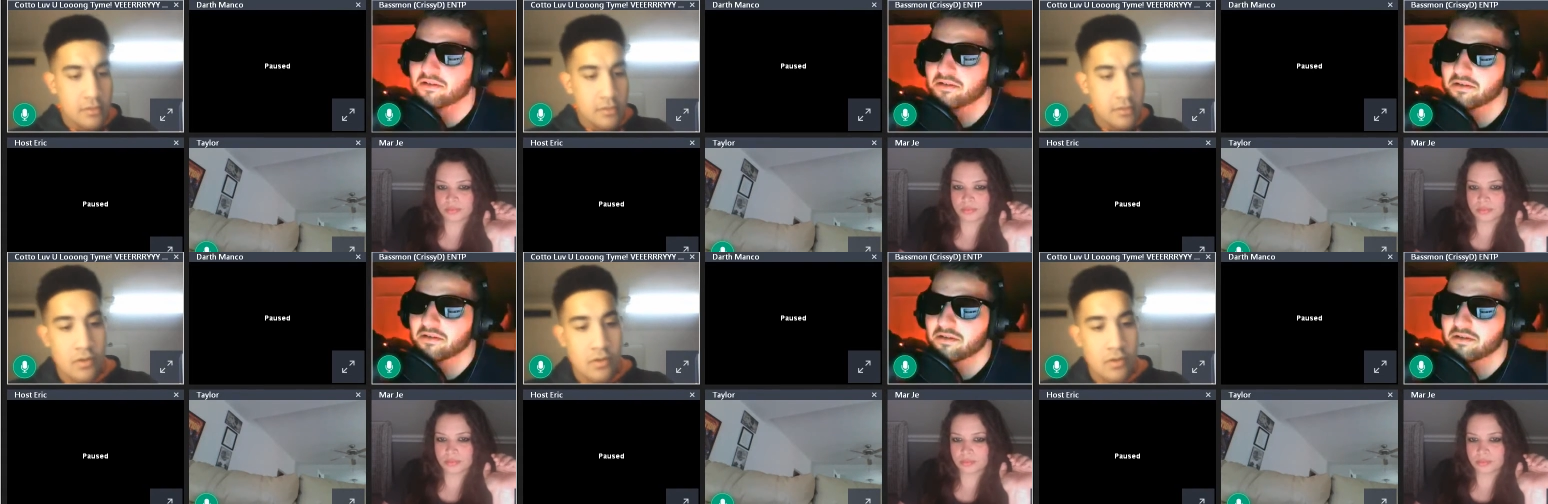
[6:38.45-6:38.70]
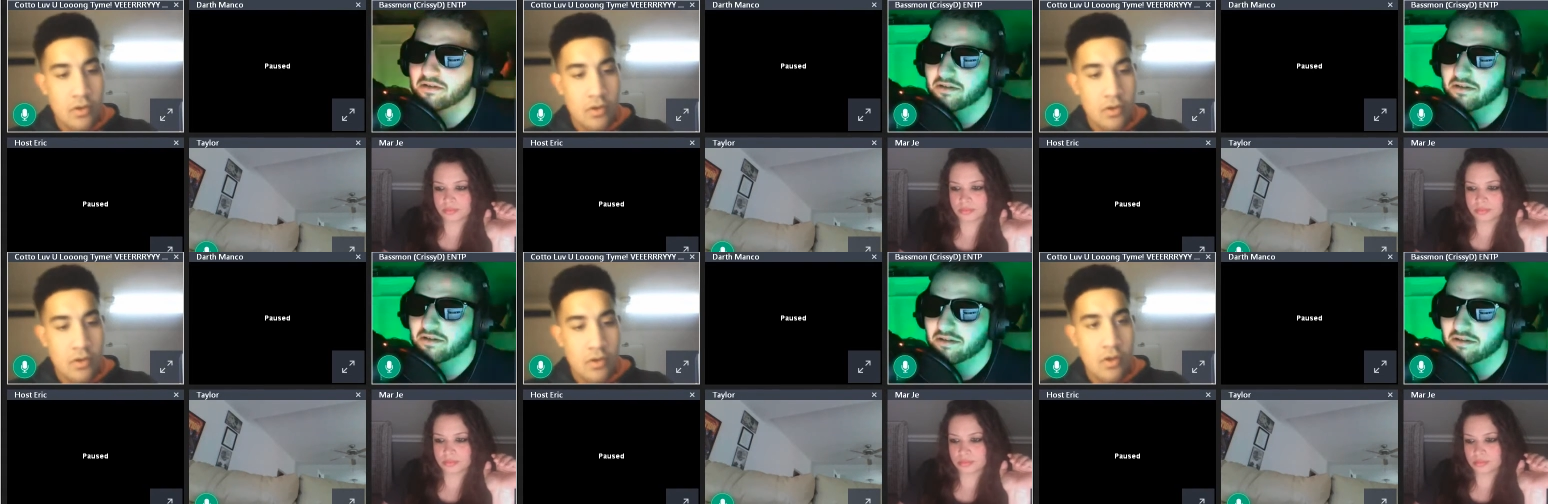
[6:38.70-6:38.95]

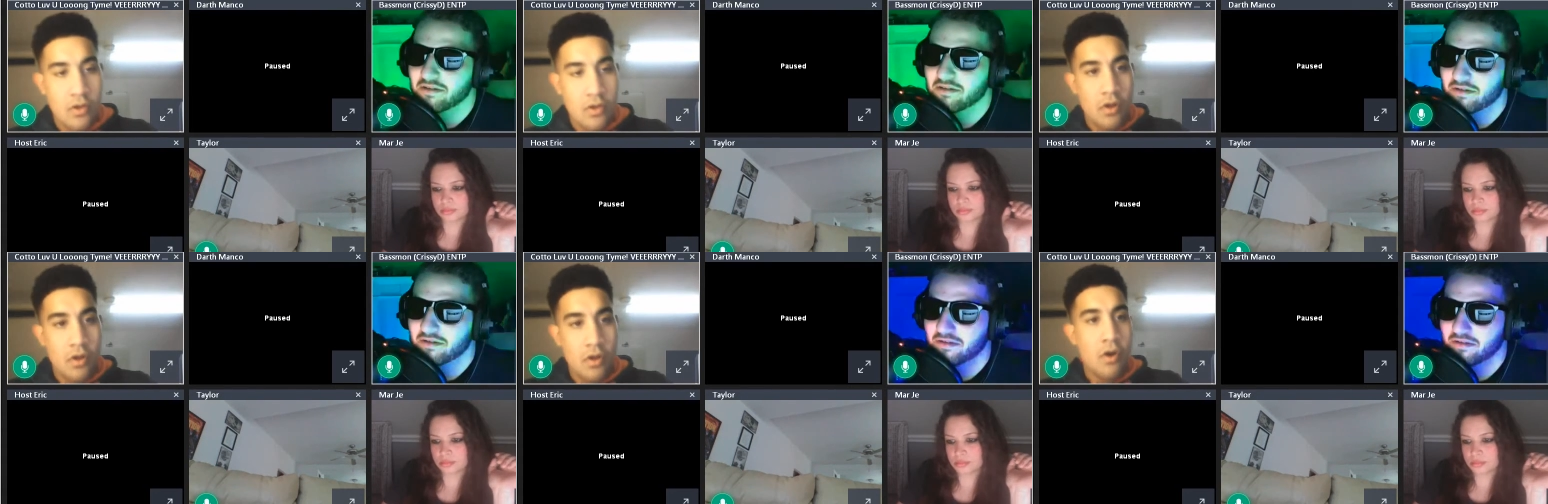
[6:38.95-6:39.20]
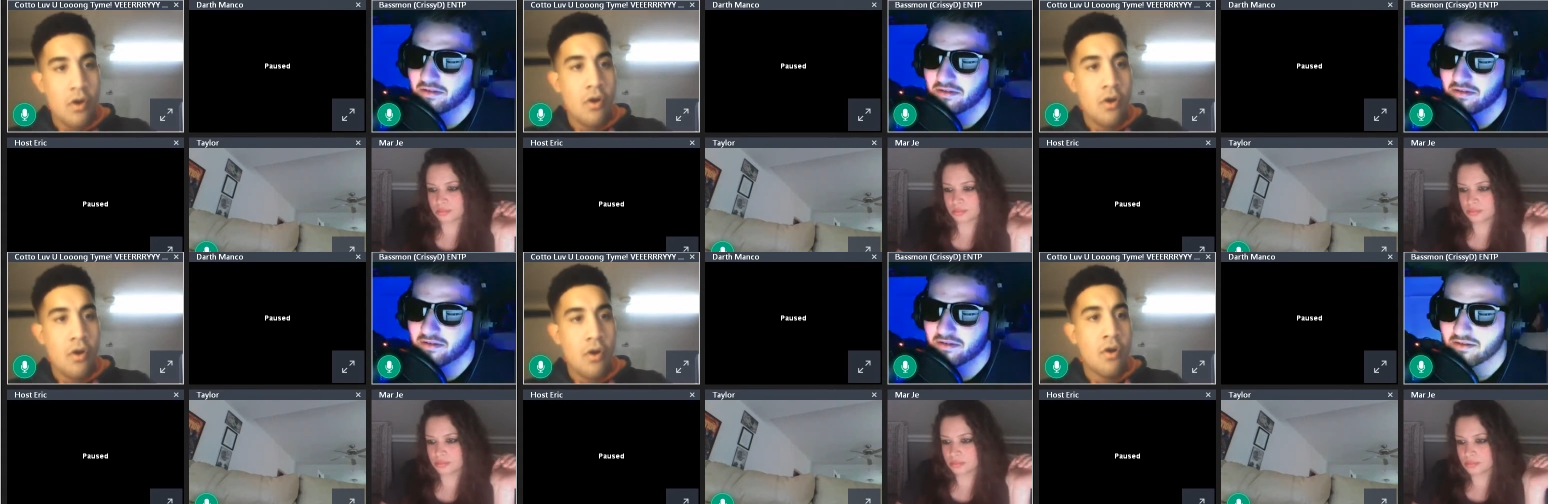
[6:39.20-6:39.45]

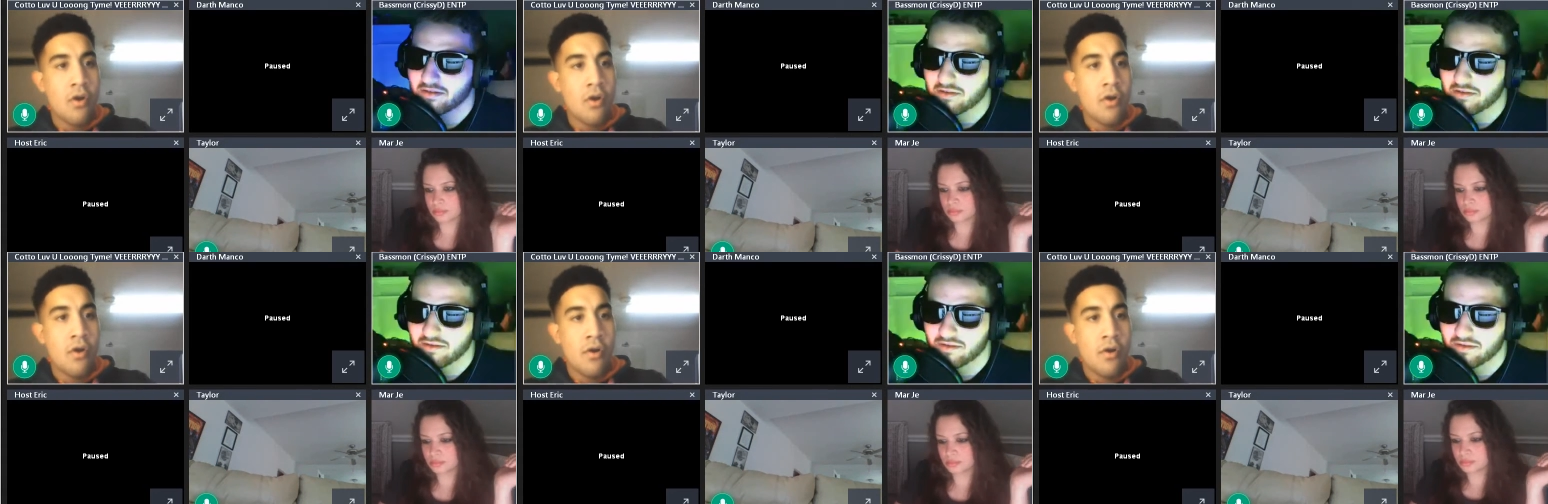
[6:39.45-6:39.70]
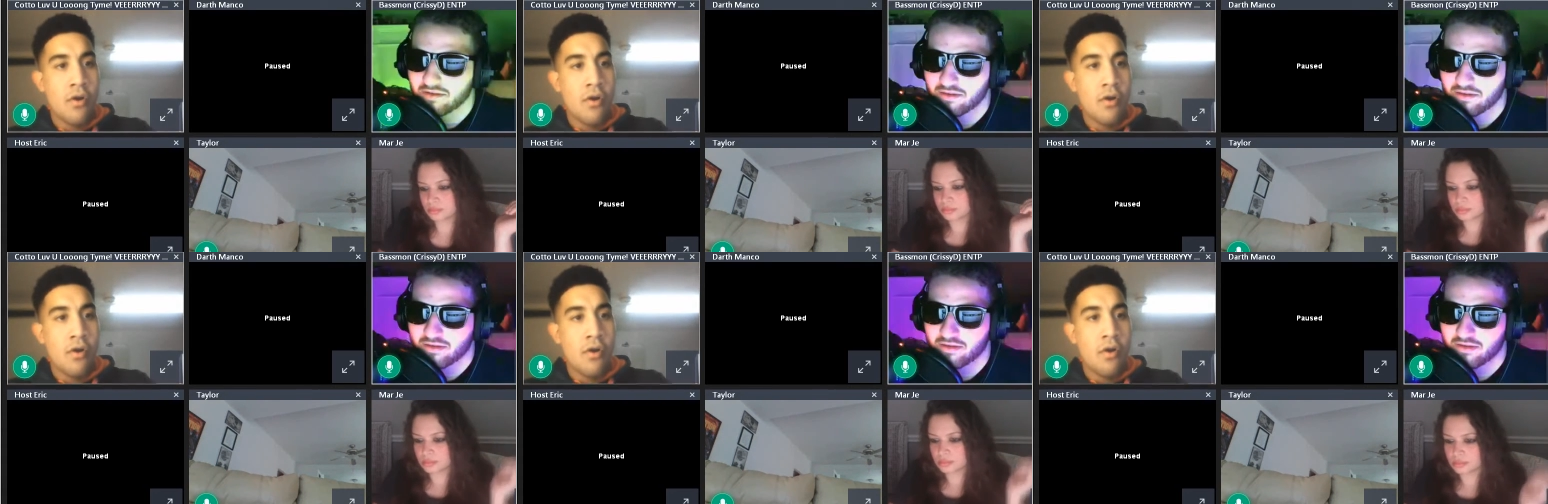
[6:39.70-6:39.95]

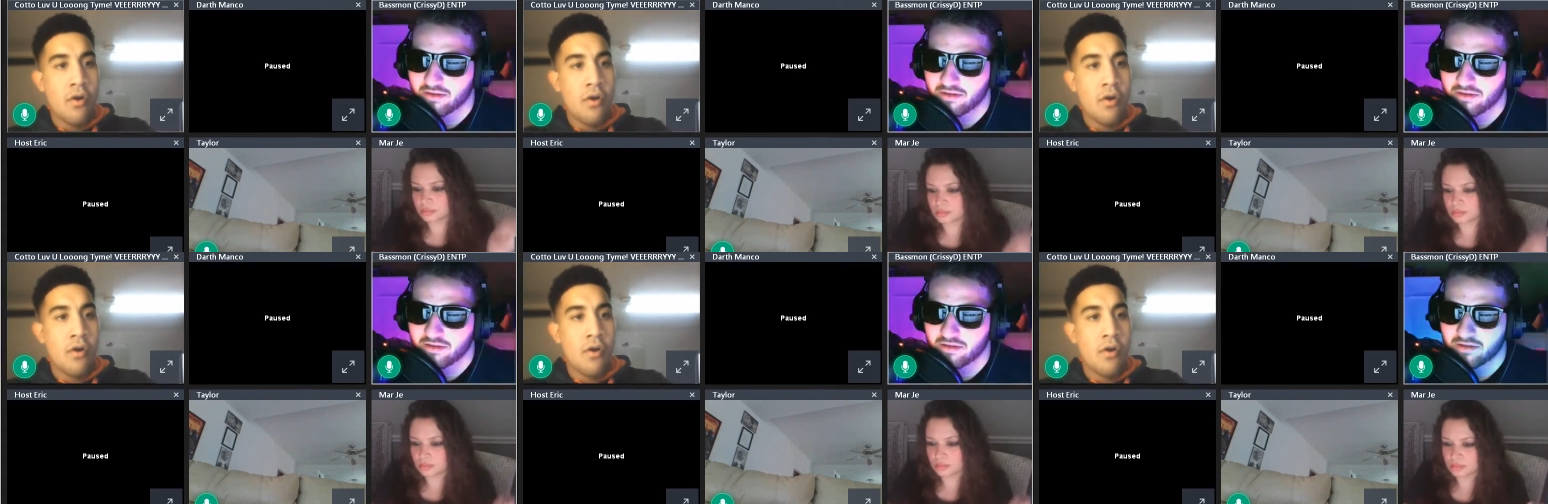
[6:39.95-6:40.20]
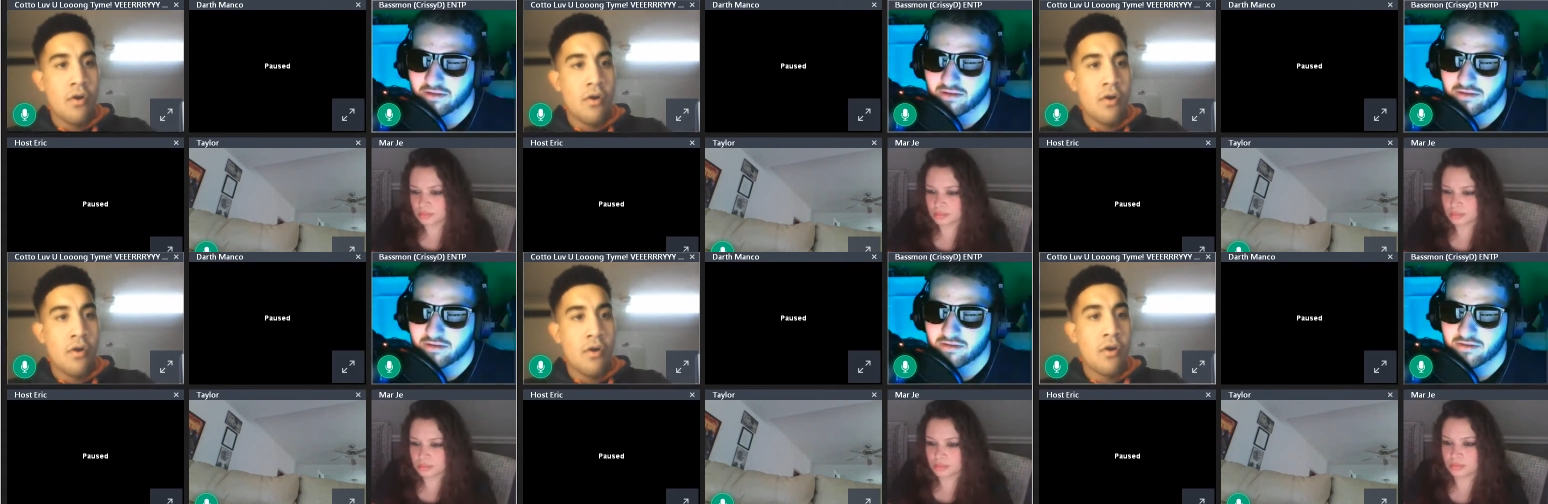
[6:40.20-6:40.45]

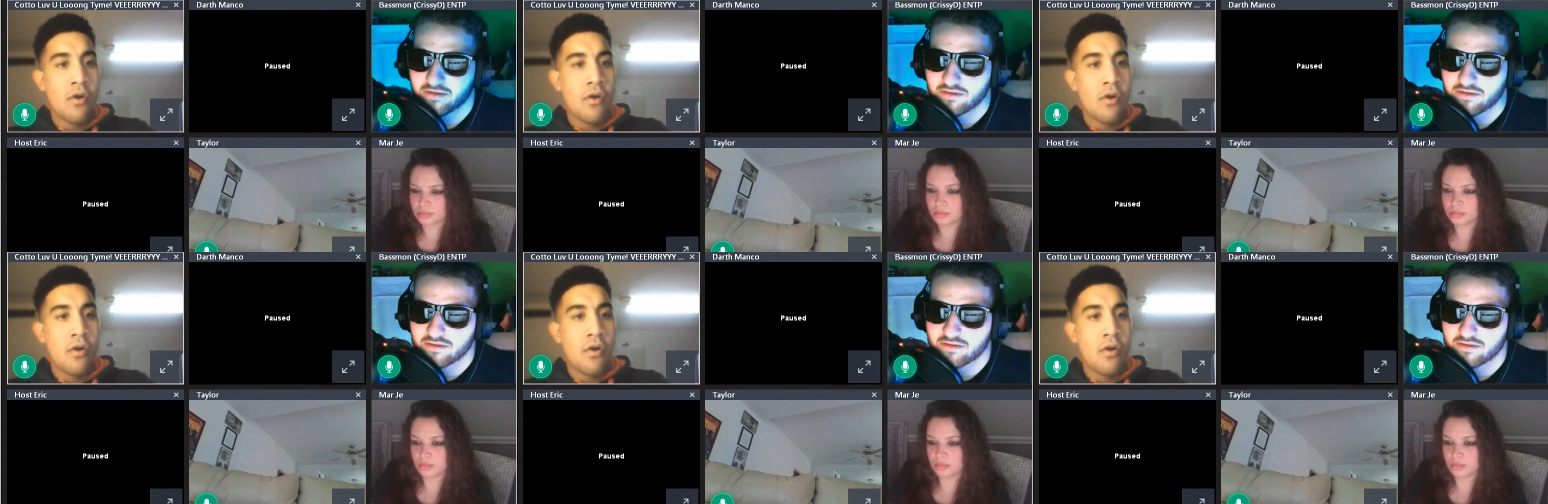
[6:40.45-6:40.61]
No one is speaking in this clip.